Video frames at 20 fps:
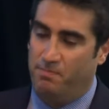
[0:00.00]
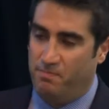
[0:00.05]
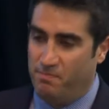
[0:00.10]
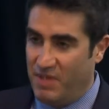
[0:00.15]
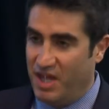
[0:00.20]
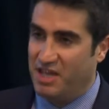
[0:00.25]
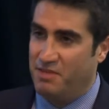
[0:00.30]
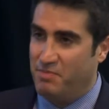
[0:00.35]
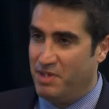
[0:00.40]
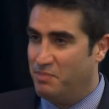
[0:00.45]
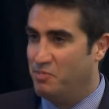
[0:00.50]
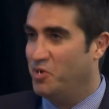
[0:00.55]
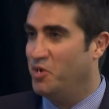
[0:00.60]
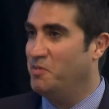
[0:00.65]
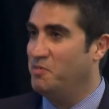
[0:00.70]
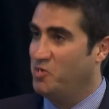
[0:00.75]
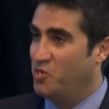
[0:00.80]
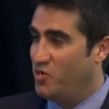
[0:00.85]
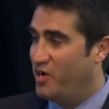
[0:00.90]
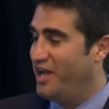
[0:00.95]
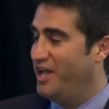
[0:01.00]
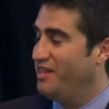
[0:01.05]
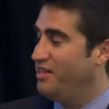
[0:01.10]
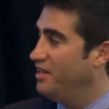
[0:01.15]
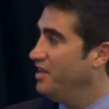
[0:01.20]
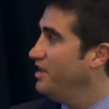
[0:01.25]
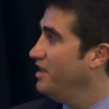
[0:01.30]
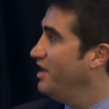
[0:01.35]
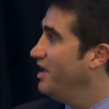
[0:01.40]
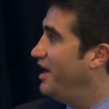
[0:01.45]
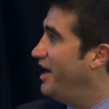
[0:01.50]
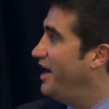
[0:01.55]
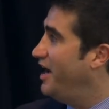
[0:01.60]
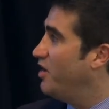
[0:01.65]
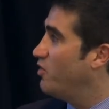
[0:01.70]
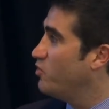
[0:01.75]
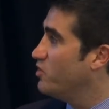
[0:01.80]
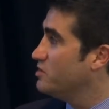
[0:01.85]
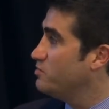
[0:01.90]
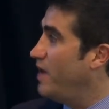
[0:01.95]
many people who I
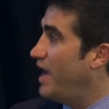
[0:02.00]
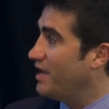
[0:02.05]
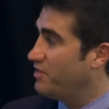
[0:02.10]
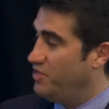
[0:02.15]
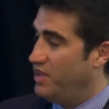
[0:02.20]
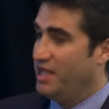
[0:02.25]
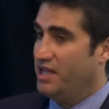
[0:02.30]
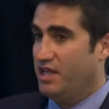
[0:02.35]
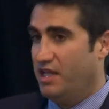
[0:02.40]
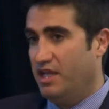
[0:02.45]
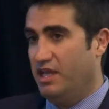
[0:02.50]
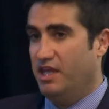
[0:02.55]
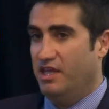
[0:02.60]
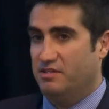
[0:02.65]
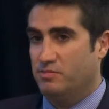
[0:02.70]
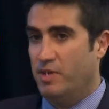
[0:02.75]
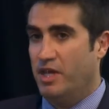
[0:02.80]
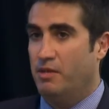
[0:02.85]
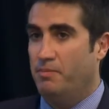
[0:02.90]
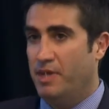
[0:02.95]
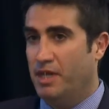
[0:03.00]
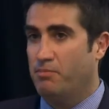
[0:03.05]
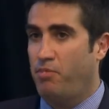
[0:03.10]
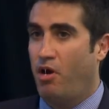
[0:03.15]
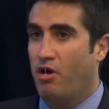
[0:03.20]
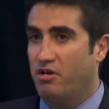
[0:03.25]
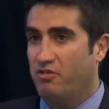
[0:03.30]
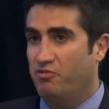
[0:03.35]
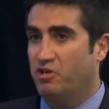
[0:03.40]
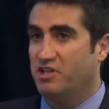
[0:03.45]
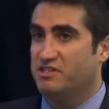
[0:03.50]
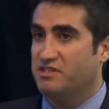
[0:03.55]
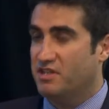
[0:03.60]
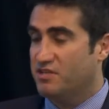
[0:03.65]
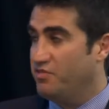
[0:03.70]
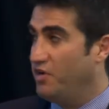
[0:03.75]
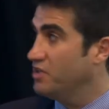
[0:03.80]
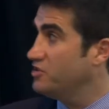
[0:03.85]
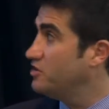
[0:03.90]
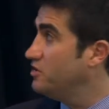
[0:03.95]
uh, respect think has been a big part of what's
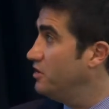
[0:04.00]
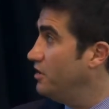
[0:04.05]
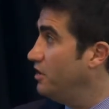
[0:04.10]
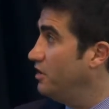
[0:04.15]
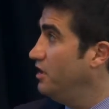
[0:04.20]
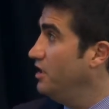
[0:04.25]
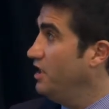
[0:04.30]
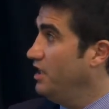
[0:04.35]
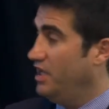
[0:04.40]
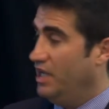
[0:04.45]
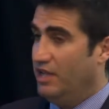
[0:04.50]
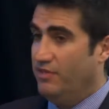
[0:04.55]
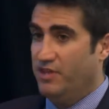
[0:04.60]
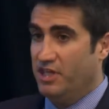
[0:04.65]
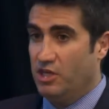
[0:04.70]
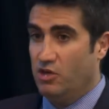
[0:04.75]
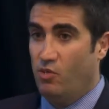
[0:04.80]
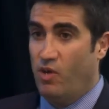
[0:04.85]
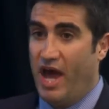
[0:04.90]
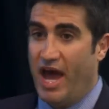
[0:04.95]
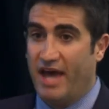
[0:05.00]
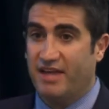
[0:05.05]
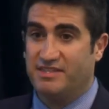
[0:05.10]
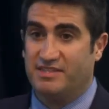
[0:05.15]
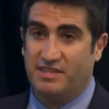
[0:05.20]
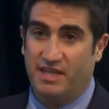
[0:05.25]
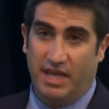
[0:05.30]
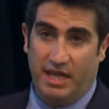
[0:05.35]
dysfunctional in the US.